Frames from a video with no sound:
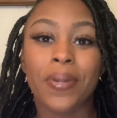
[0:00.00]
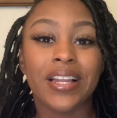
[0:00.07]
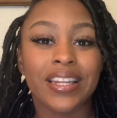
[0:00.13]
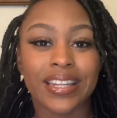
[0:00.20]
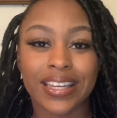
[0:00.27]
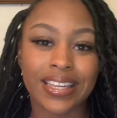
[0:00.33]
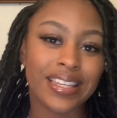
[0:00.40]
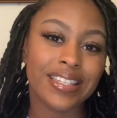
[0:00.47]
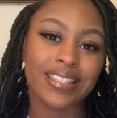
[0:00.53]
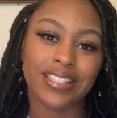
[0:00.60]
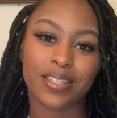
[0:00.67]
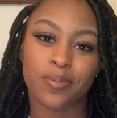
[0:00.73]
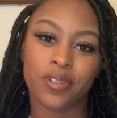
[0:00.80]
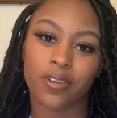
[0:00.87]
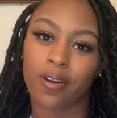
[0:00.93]
please
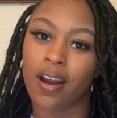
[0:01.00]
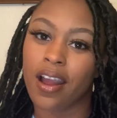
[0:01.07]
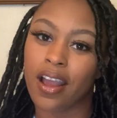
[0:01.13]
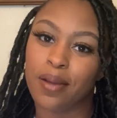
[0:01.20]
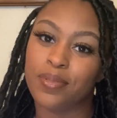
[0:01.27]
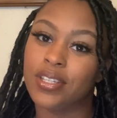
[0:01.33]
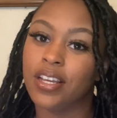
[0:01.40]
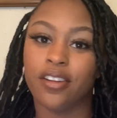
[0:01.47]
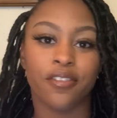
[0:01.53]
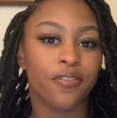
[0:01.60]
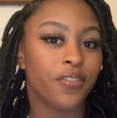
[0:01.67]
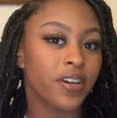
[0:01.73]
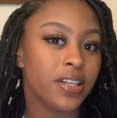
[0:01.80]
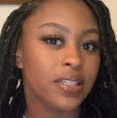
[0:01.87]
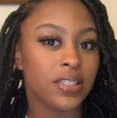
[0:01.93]
subscribe. Tell a
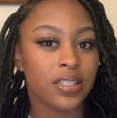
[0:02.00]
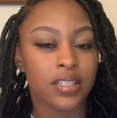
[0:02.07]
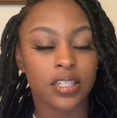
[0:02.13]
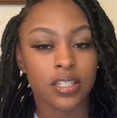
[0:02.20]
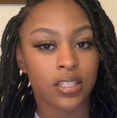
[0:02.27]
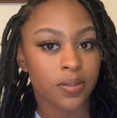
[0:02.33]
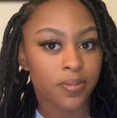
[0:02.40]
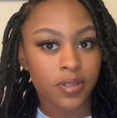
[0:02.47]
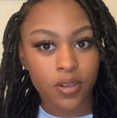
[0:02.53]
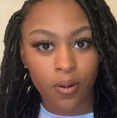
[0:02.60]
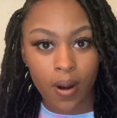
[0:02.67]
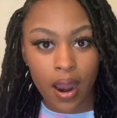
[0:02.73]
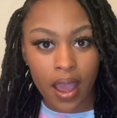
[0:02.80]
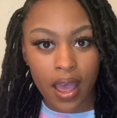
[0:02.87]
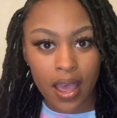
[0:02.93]
friend to
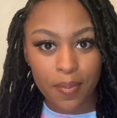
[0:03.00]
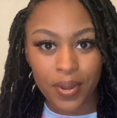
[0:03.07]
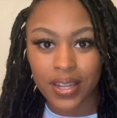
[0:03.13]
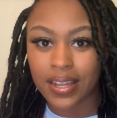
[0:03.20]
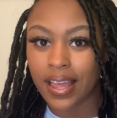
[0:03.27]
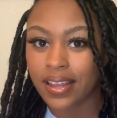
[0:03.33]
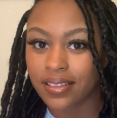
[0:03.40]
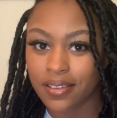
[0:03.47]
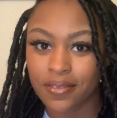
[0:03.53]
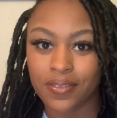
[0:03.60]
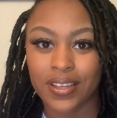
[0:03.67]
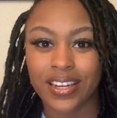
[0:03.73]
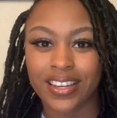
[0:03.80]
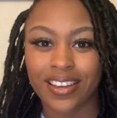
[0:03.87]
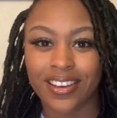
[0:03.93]
subscribe, like the
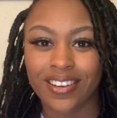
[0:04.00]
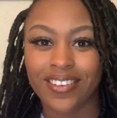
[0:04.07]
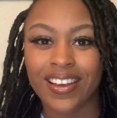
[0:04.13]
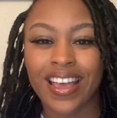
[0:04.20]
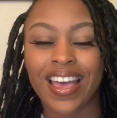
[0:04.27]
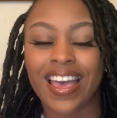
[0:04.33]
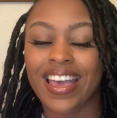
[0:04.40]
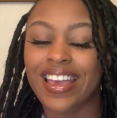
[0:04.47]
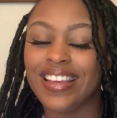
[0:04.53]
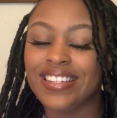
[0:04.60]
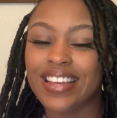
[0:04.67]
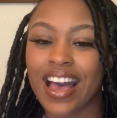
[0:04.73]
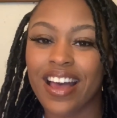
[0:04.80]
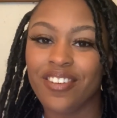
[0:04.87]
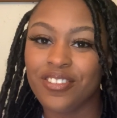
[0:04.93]
video,
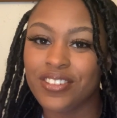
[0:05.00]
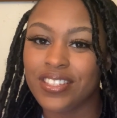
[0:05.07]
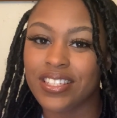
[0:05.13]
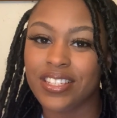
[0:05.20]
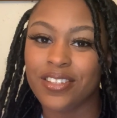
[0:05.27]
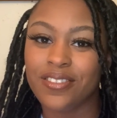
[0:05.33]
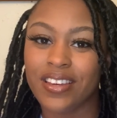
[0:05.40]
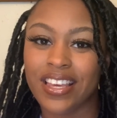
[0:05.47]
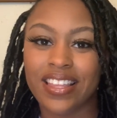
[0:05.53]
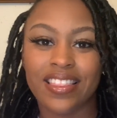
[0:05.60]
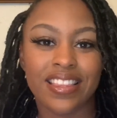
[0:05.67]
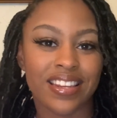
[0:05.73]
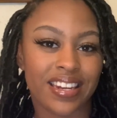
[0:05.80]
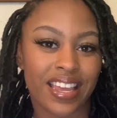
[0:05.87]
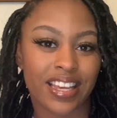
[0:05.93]
and I will see you in
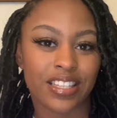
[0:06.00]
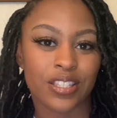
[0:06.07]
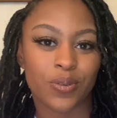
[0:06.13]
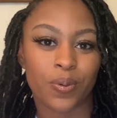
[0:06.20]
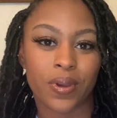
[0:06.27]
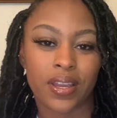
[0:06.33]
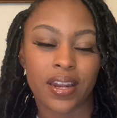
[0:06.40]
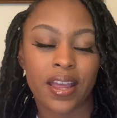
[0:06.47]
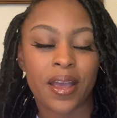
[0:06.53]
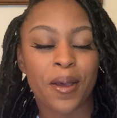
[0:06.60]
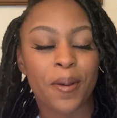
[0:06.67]
the next one.